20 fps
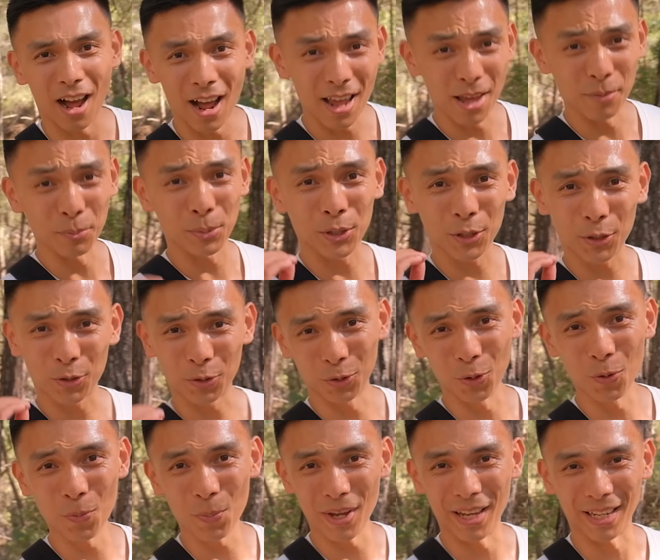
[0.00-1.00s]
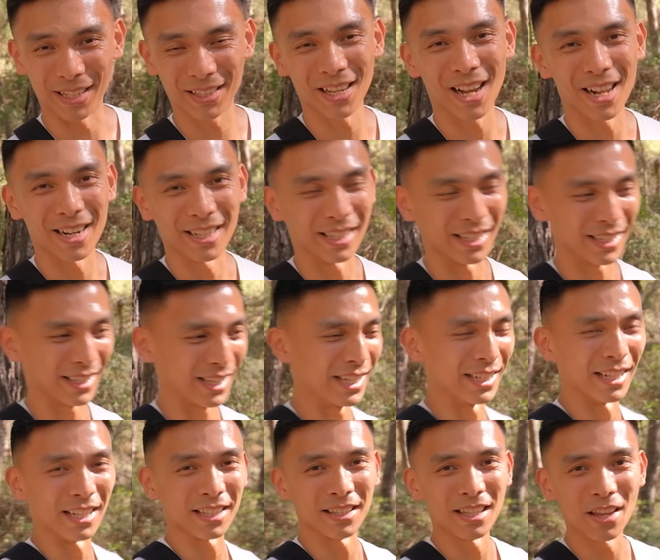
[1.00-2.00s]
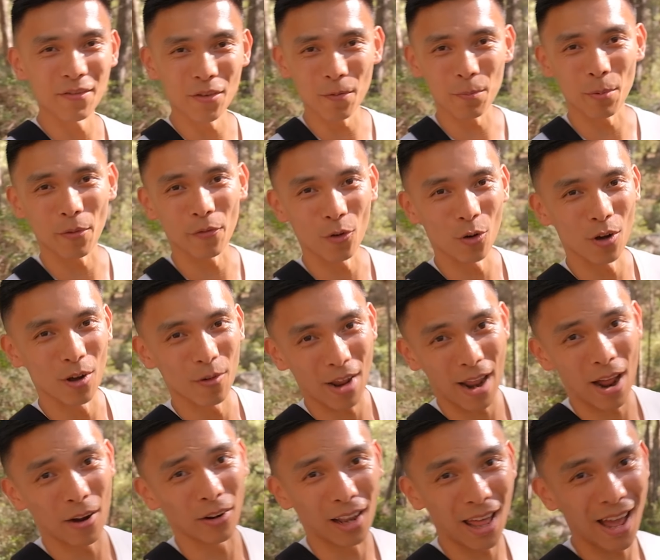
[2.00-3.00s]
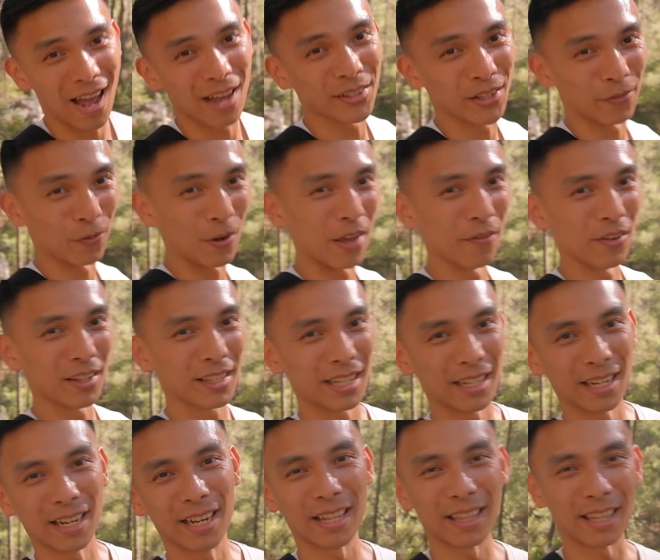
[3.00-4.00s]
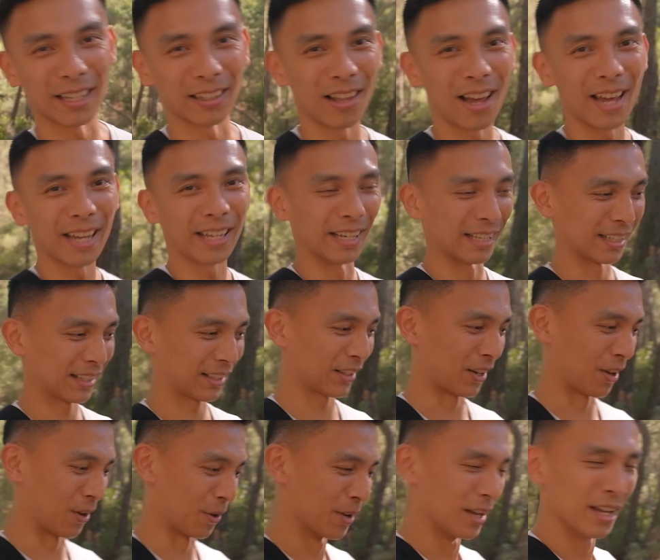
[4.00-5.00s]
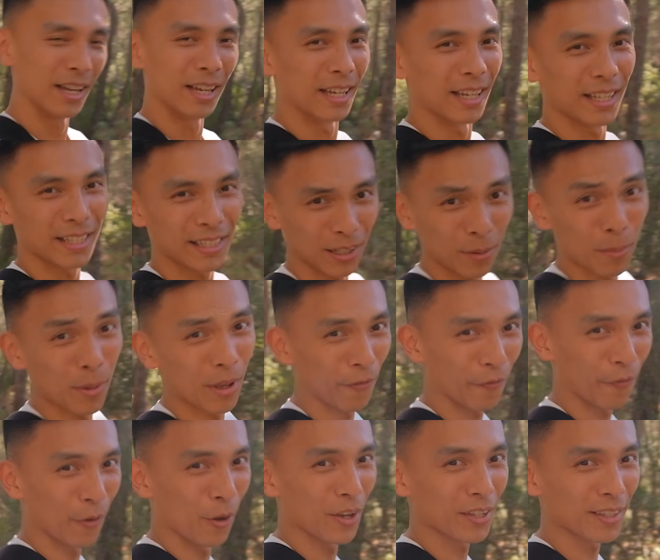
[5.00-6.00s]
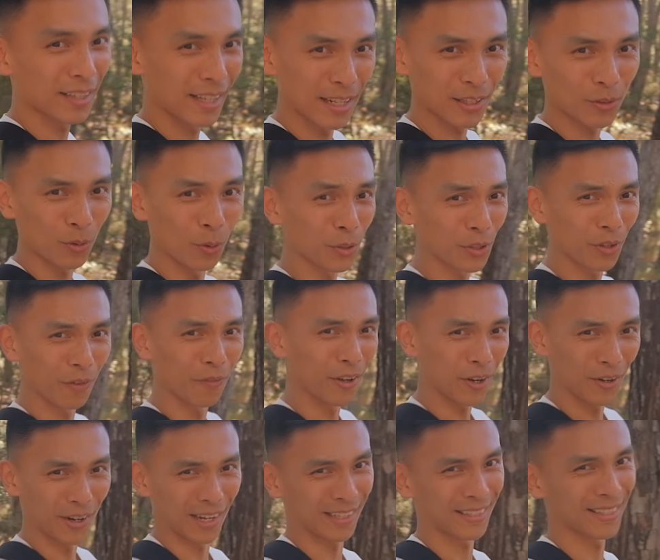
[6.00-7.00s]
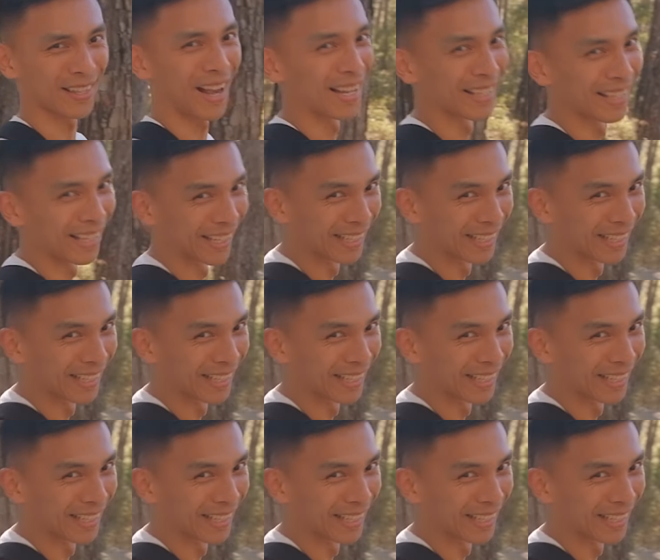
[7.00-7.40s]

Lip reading: I am super excited to see this. Never before in our lives have we ever seen anything like it. So it's going to be a first, and it's also very exciting.